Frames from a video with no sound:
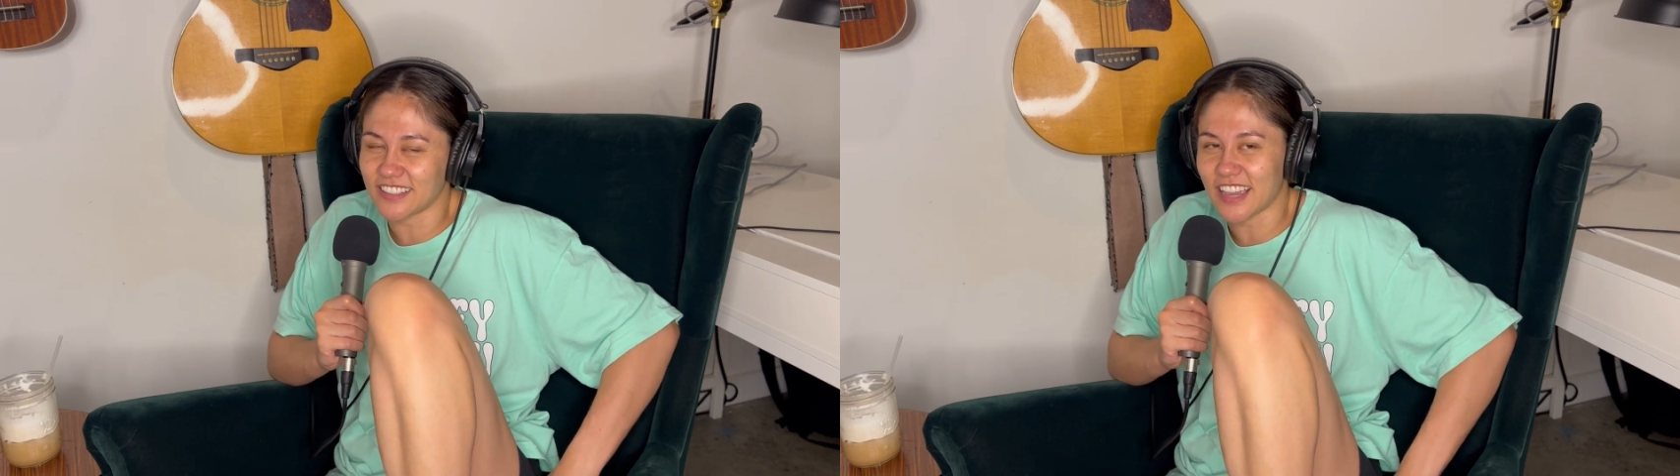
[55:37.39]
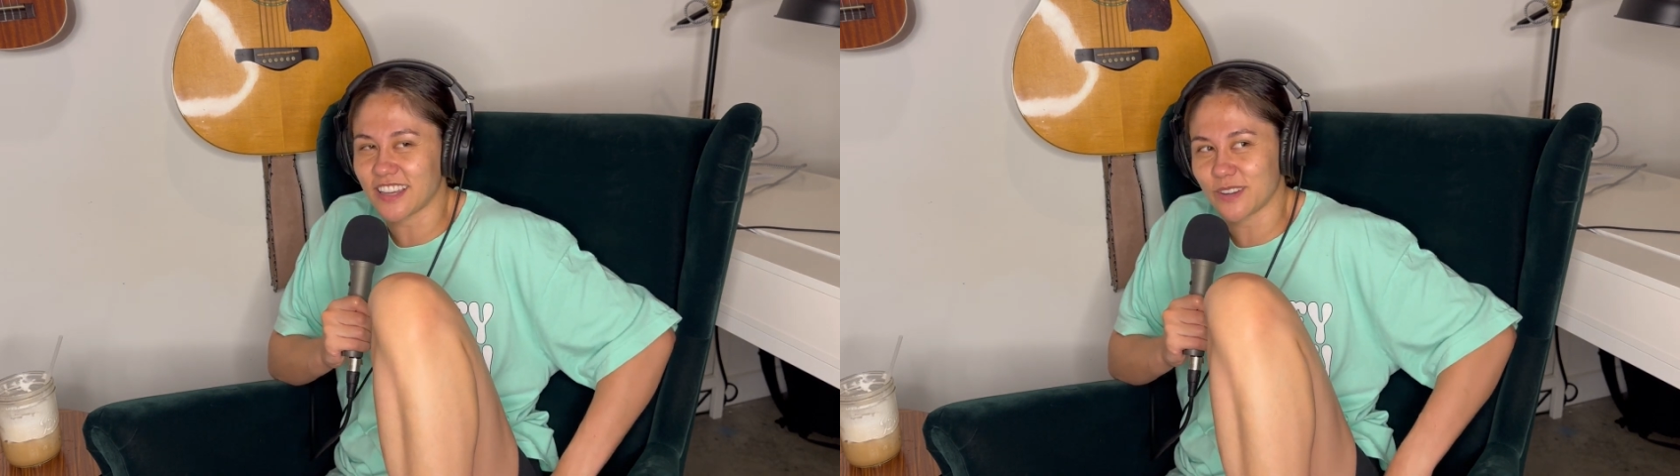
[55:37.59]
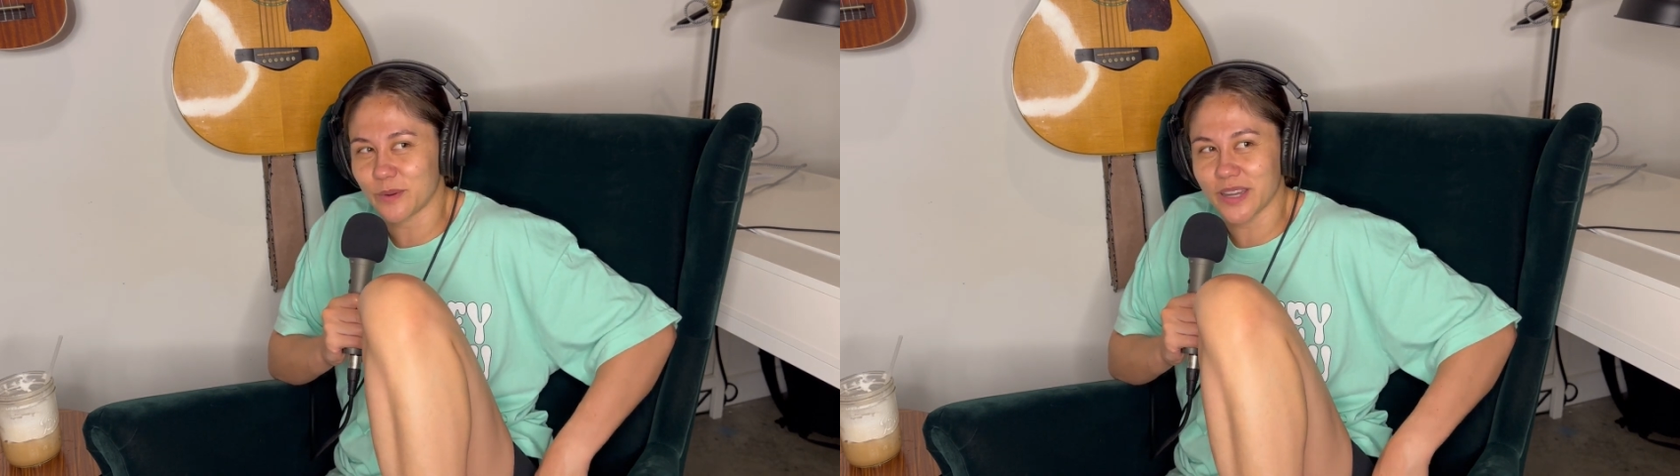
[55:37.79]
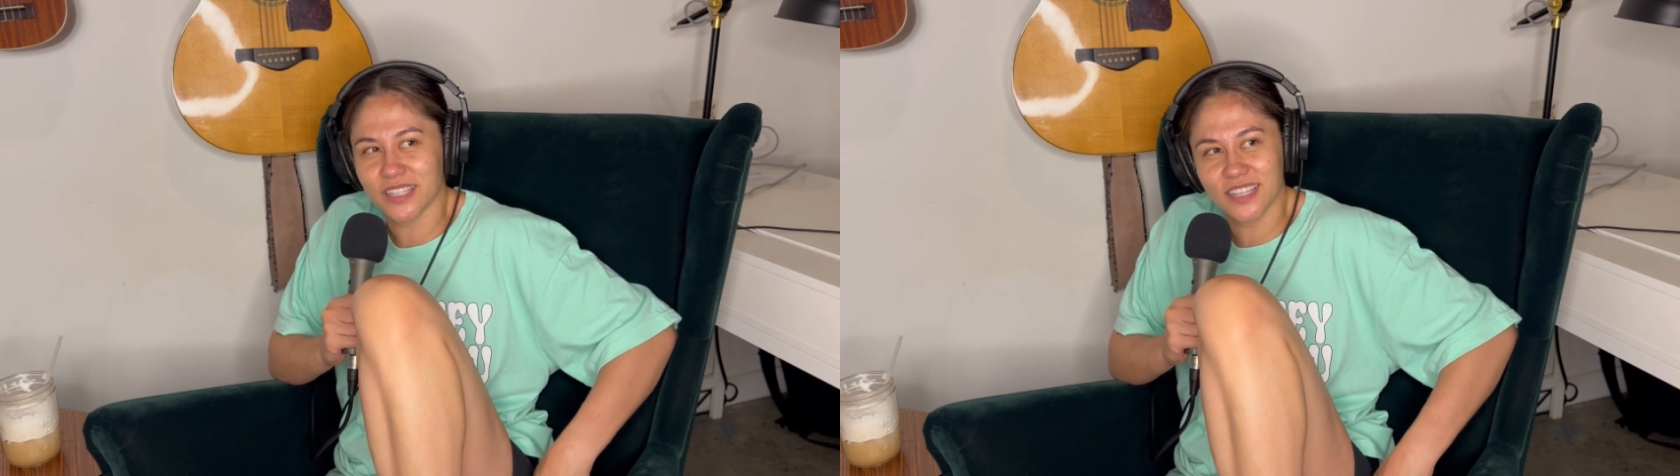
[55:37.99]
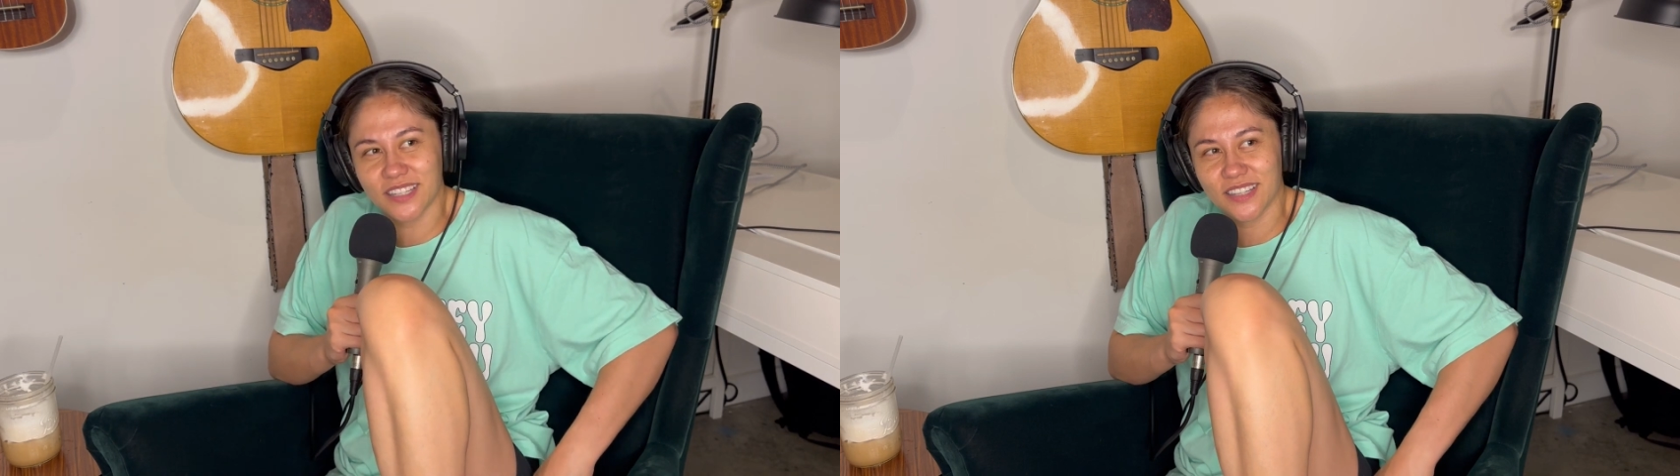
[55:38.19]

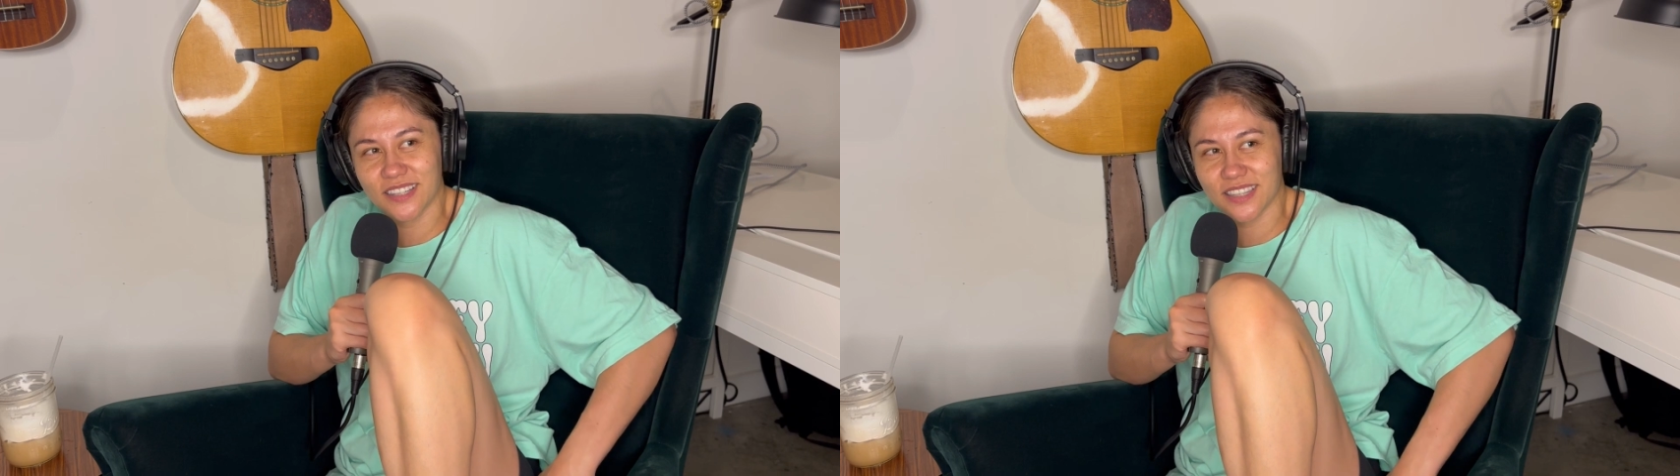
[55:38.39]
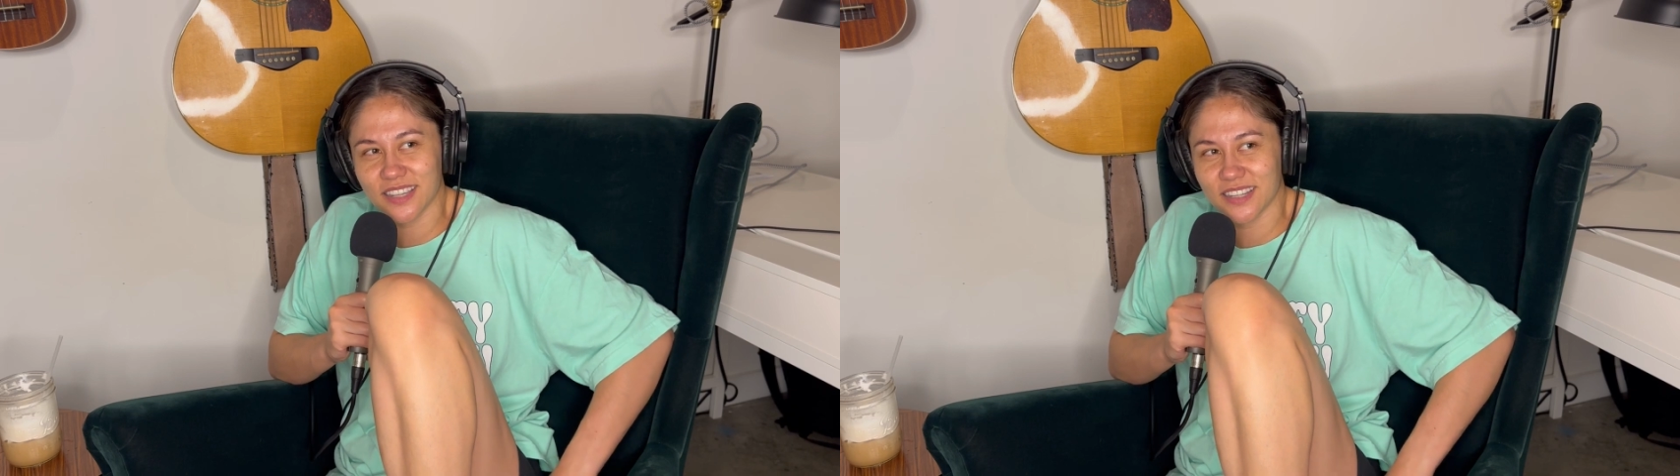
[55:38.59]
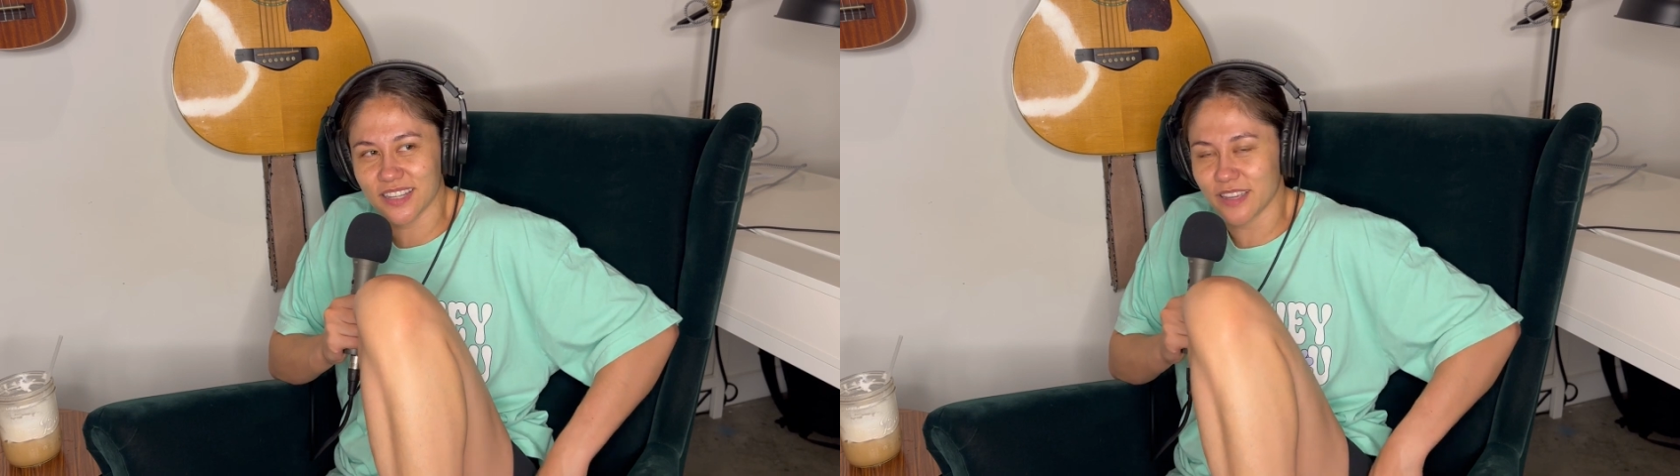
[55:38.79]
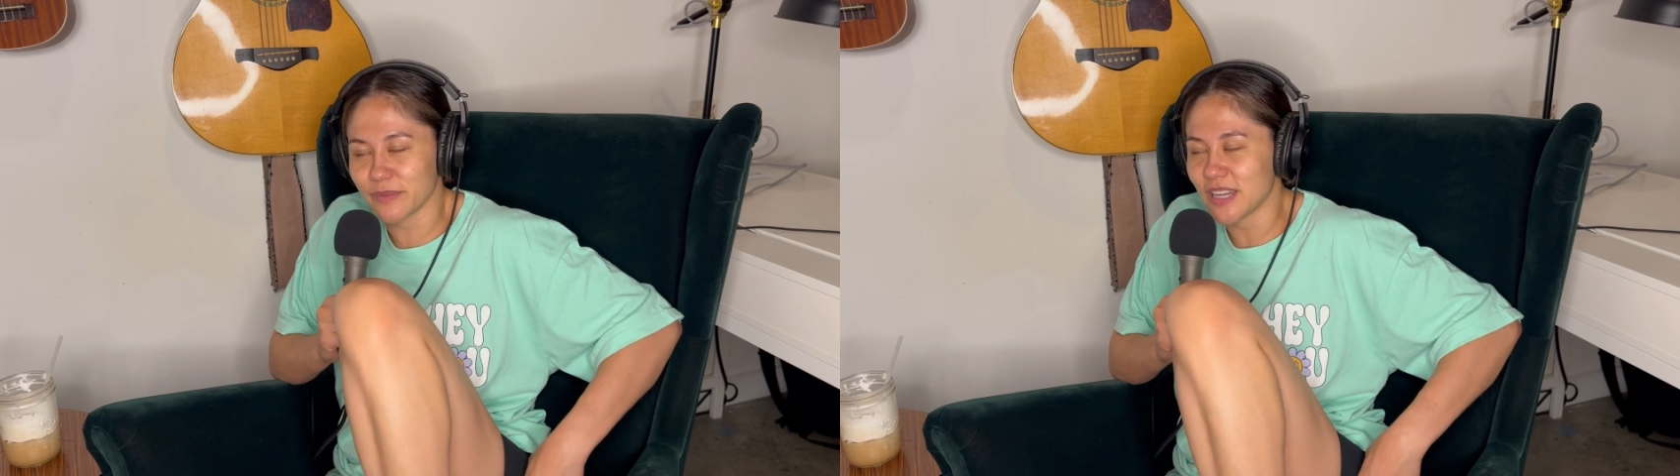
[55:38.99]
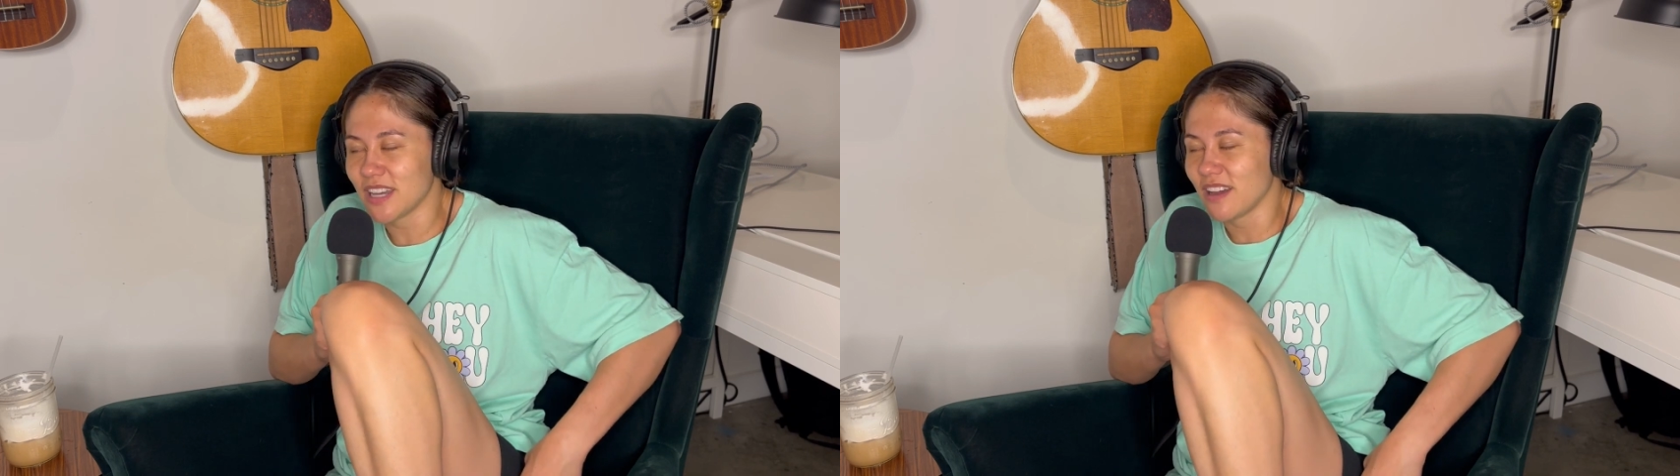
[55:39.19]
Waititi, is that his name?